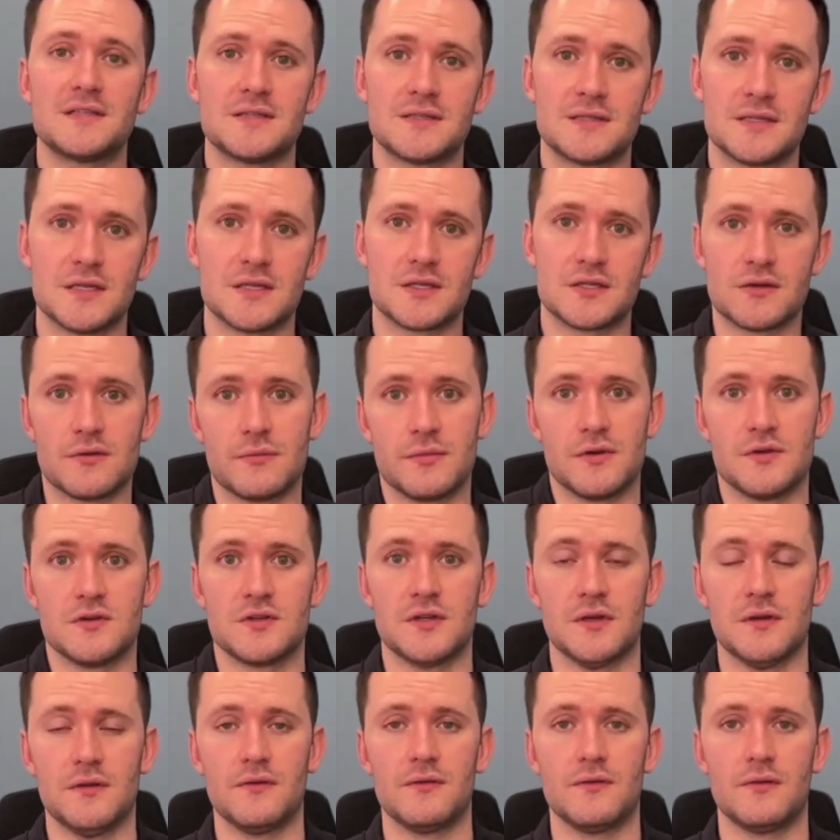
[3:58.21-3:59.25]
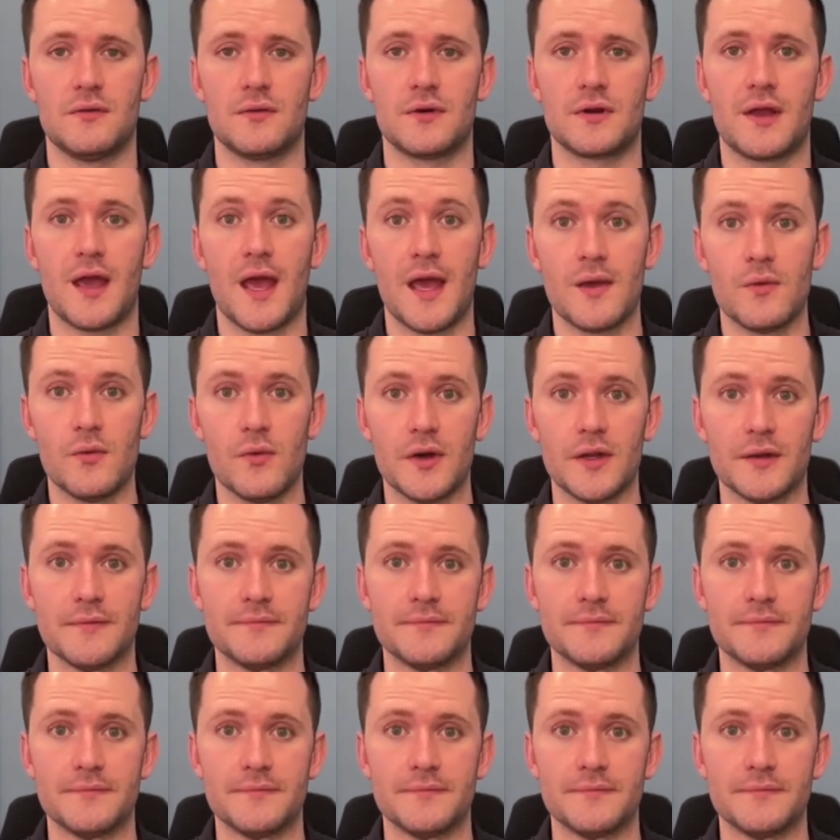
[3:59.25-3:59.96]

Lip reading: distributions or K1.